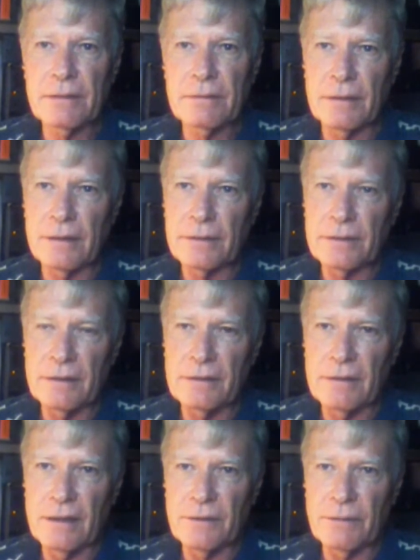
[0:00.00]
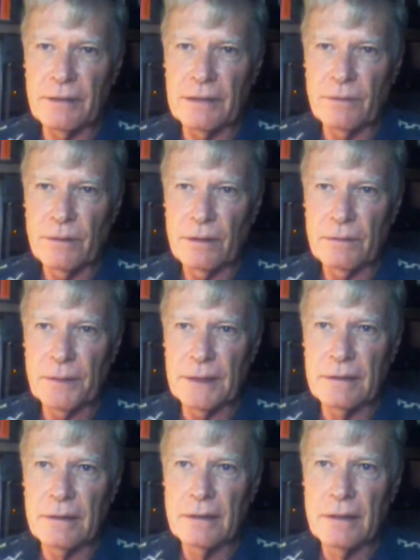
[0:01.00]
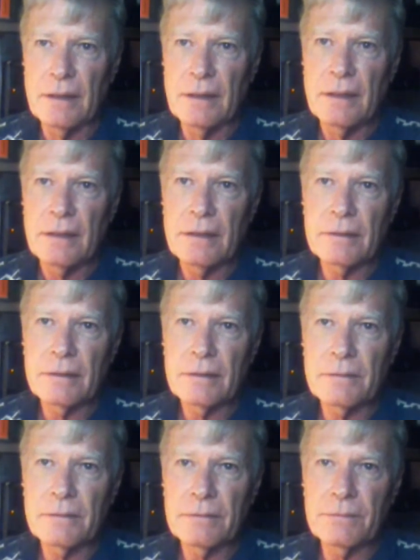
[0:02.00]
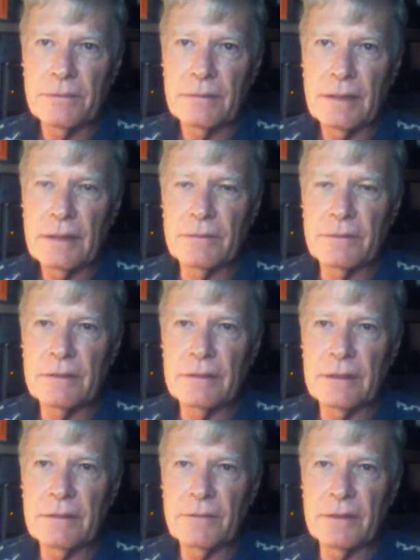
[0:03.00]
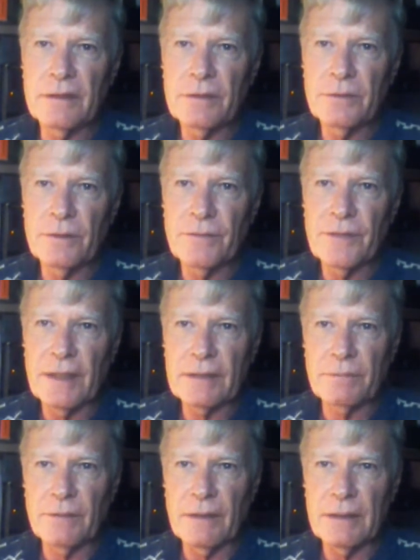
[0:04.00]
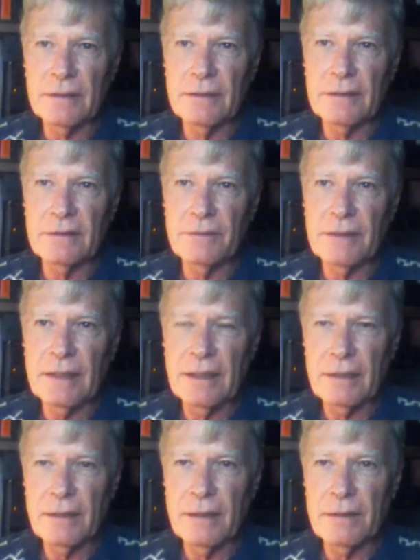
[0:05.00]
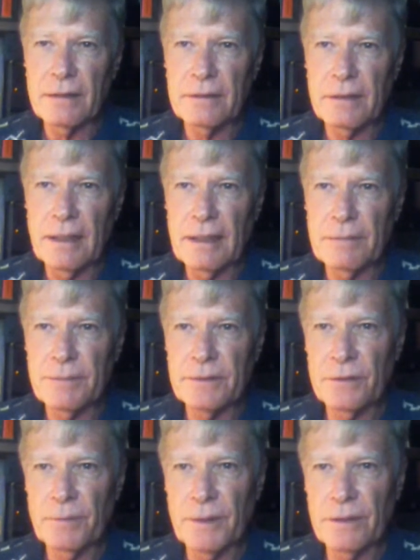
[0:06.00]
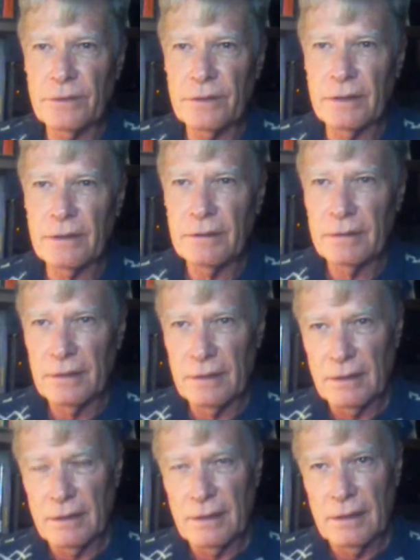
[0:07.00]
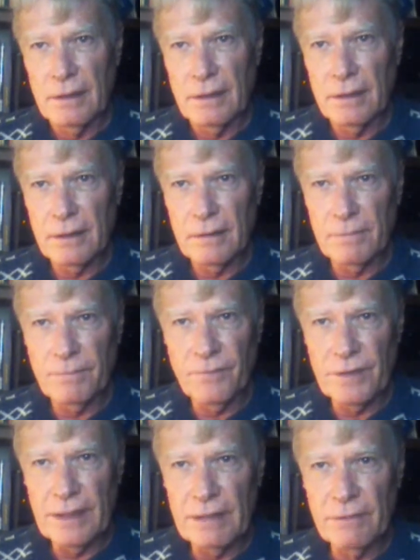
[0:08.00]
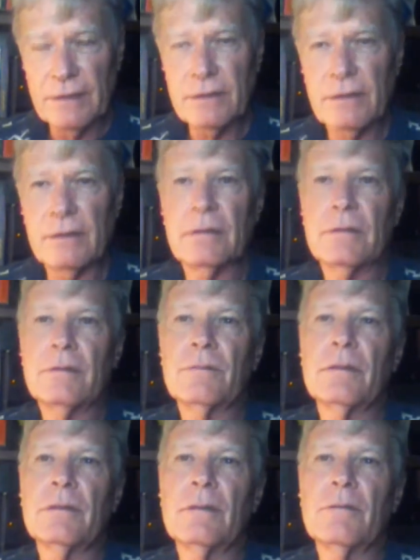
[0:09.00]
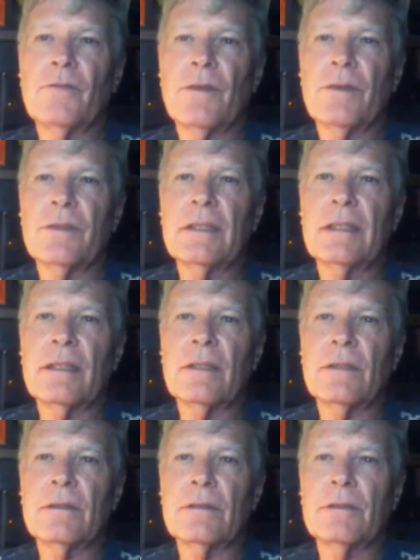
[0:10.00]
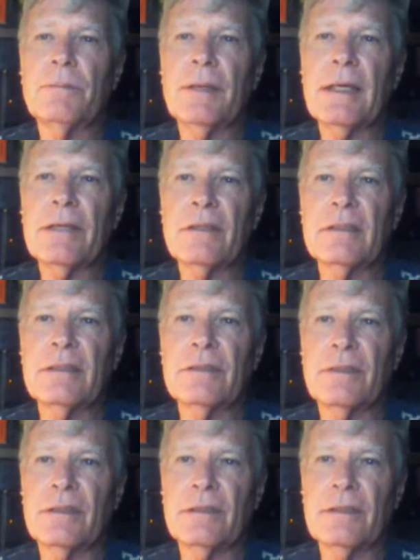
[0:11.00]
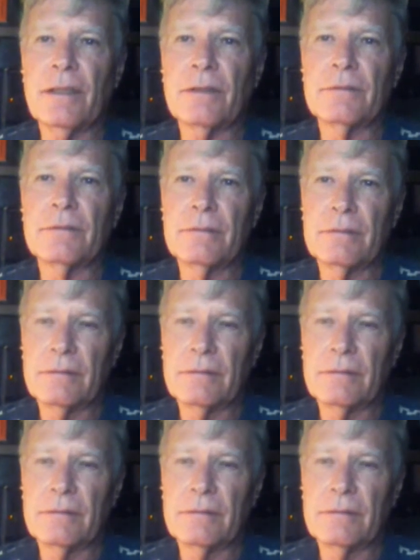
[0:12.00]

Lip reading: is not the right word, but this would affect them greatly, and we can't allow that to happen spiritually. For that reason, the further you get along on the path, the least you can tell.